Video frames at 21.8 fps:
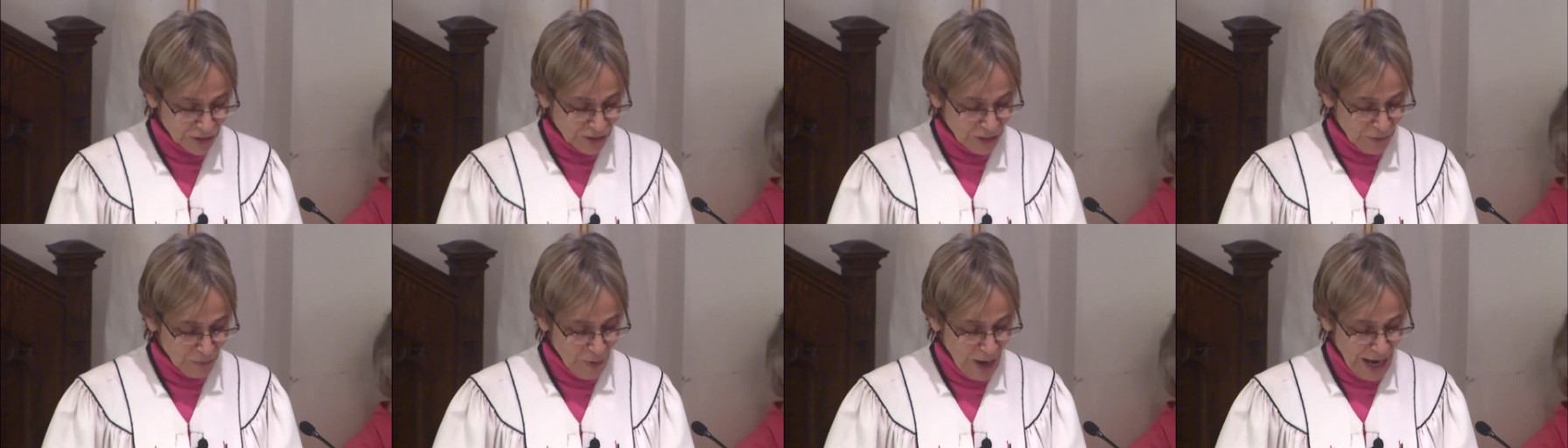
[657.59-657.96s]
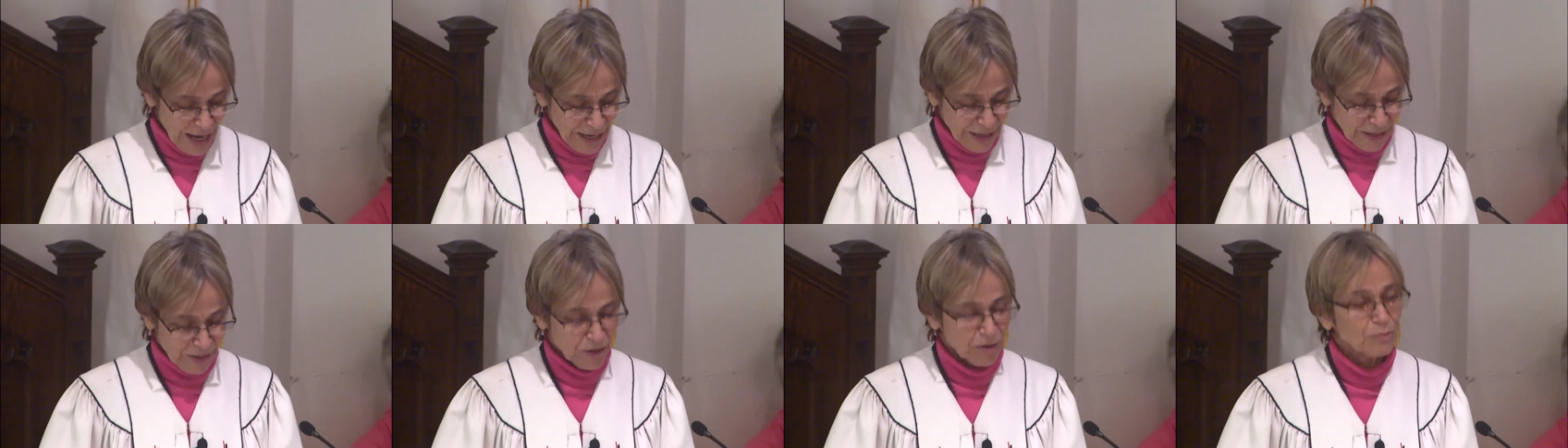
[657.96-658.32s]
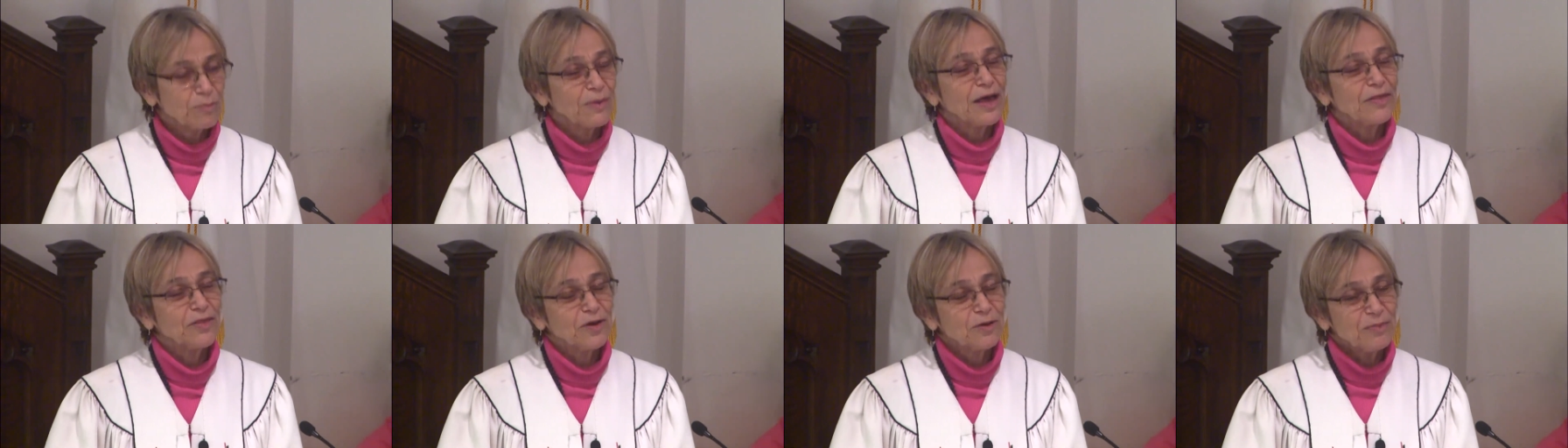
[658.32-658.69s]
derided her
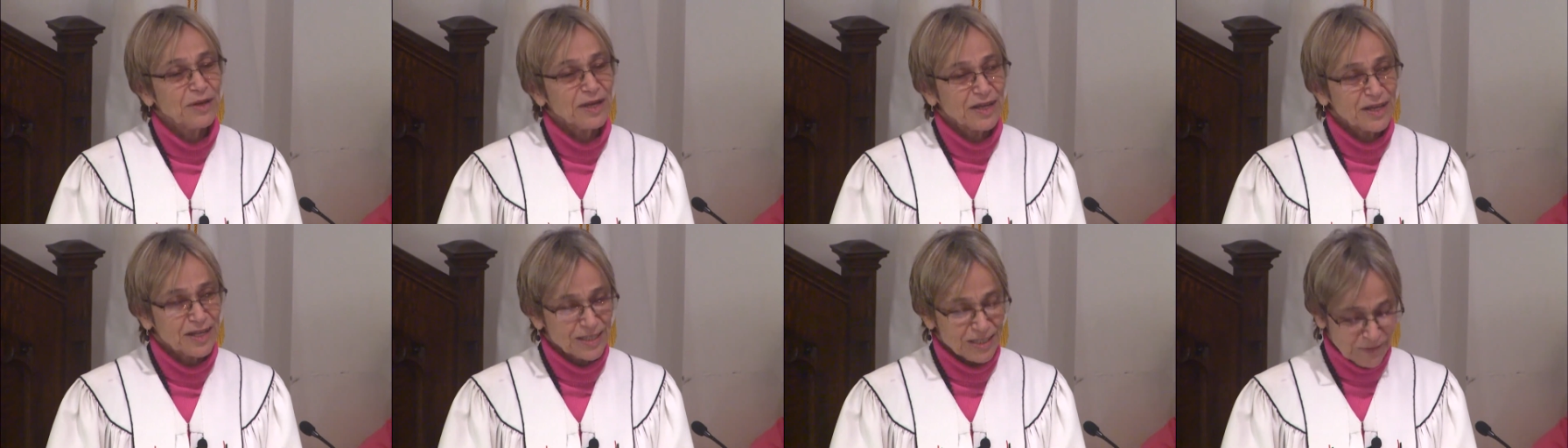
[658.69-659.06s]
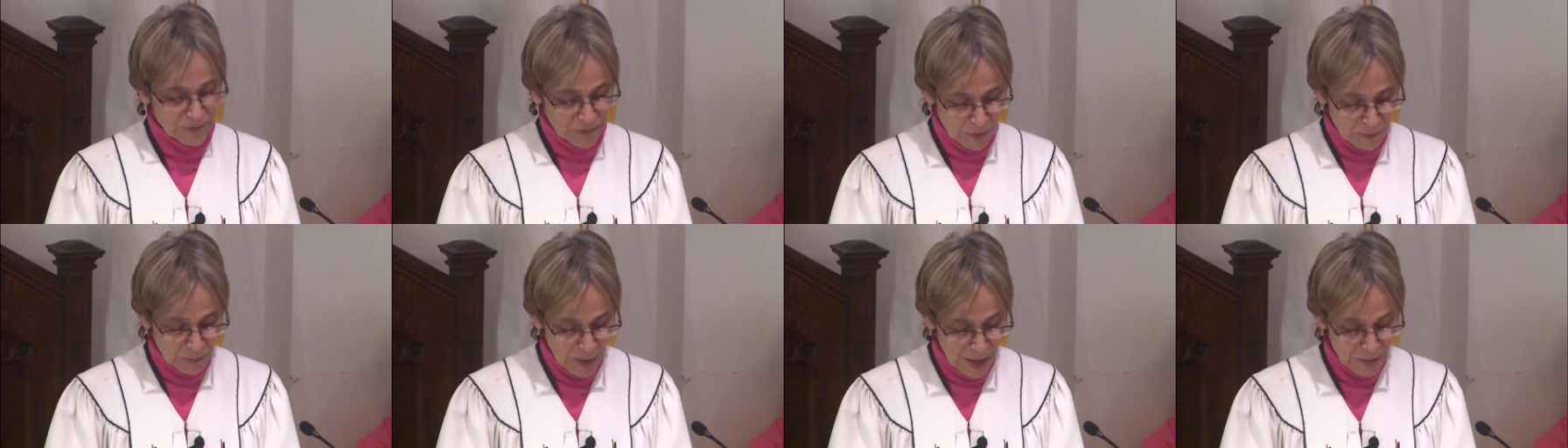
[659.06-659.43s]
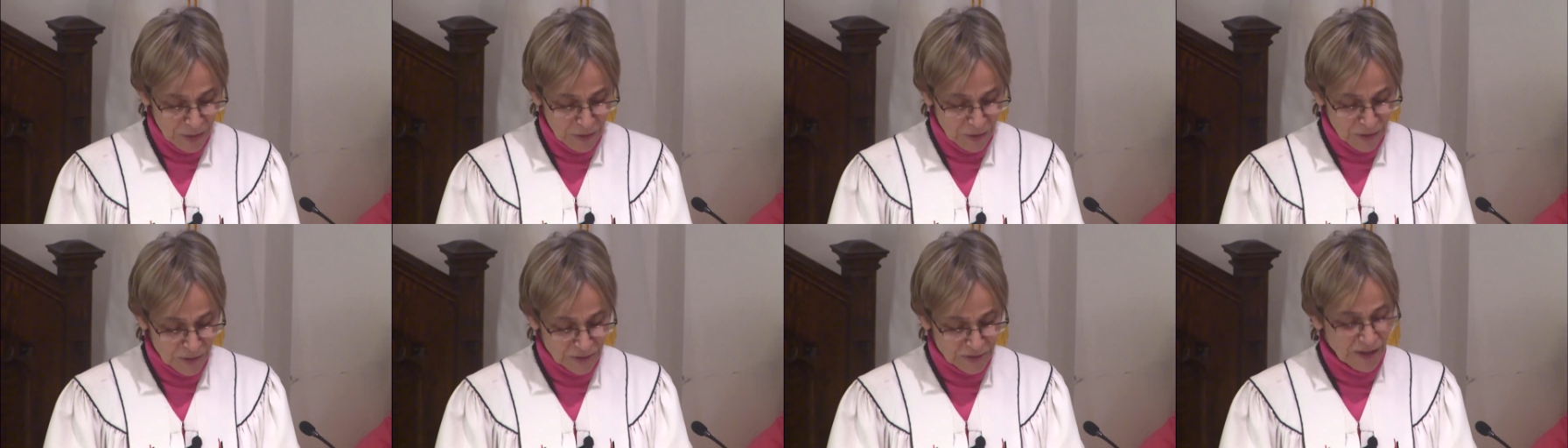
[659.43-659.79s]
mother because of her
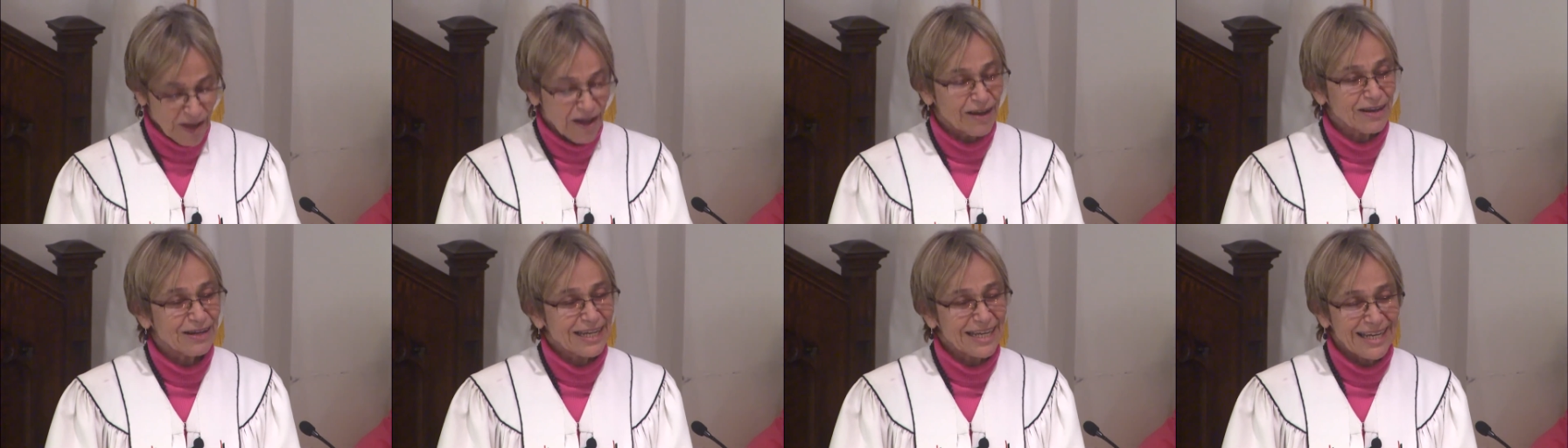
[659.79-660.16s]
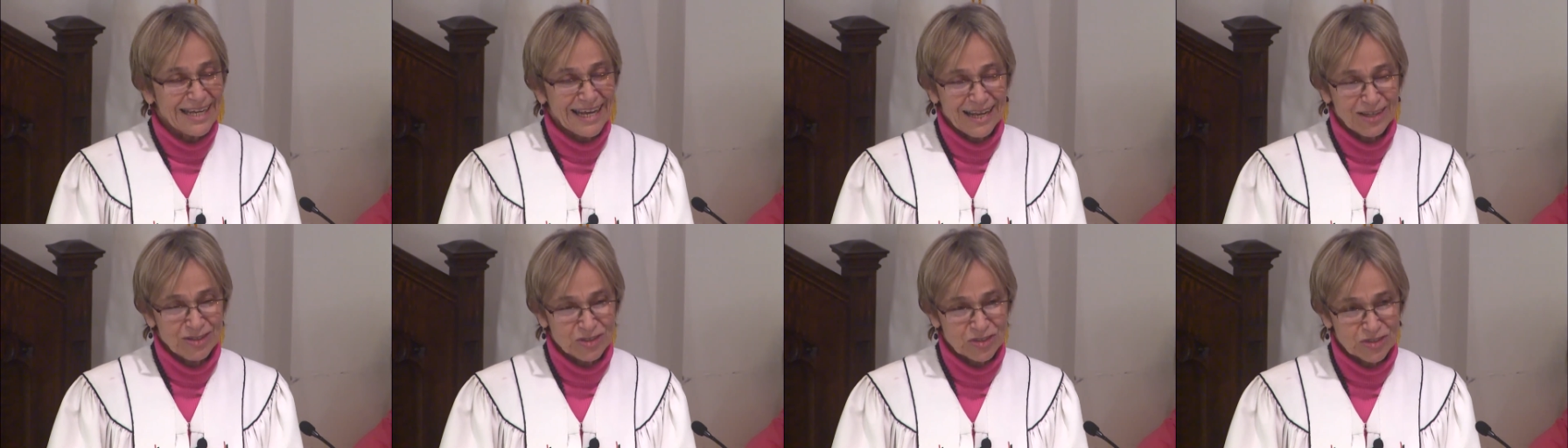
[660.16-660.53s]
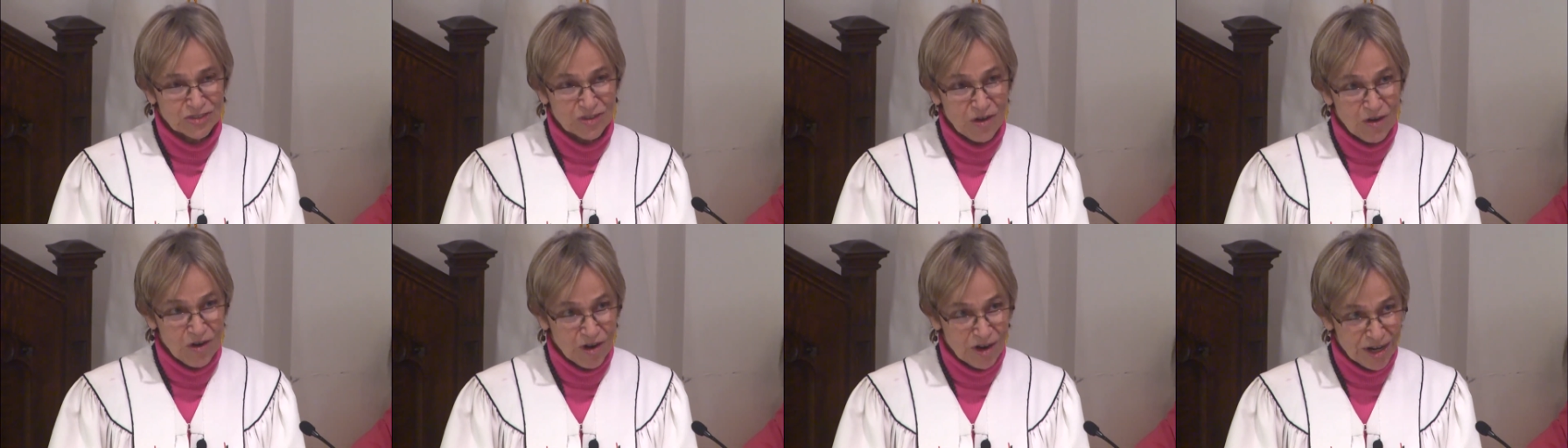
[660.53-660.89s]
mother's ugly and
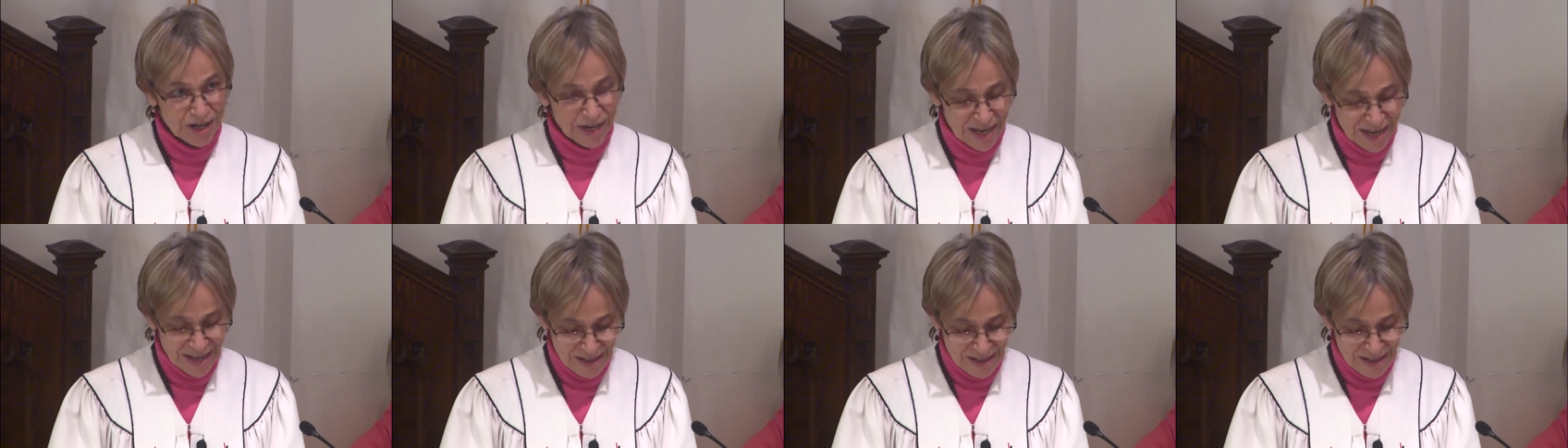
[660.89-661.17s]
scarred